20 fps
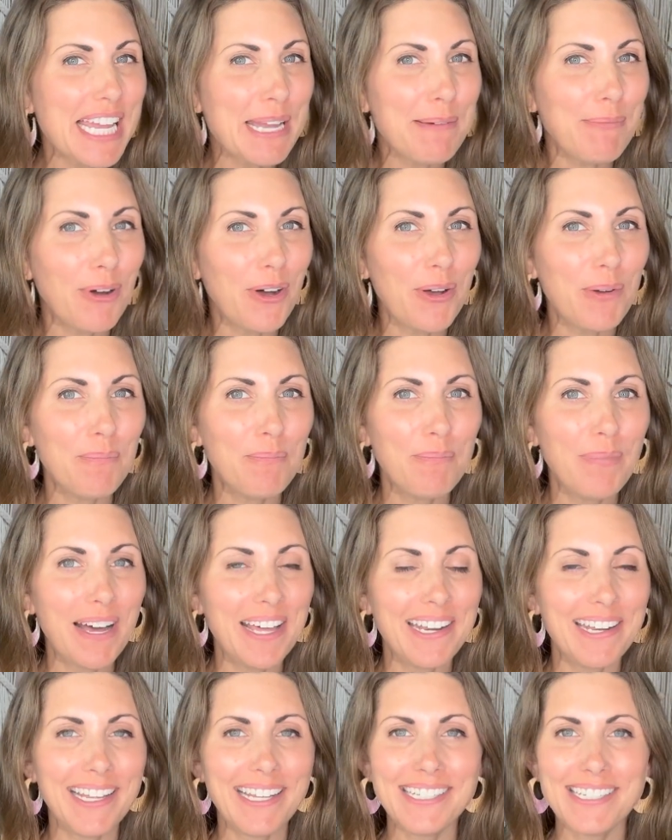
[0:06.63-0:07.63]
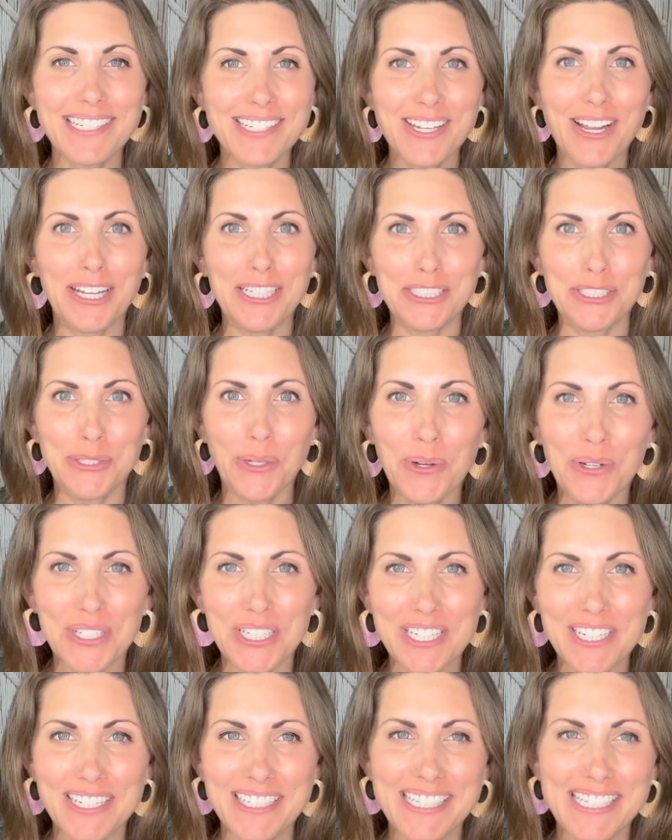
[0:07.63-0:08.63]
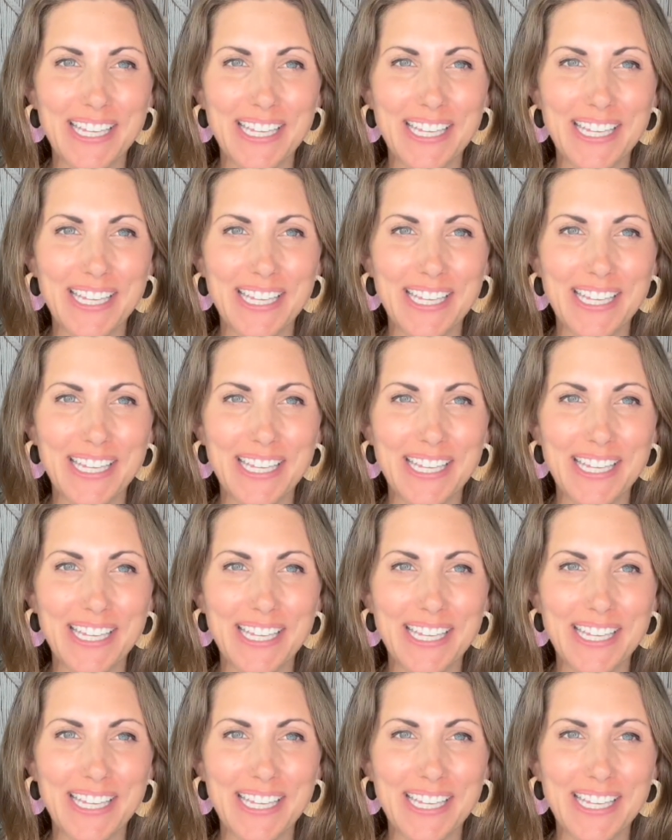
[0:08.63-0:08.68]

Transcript: table, but it just got sold.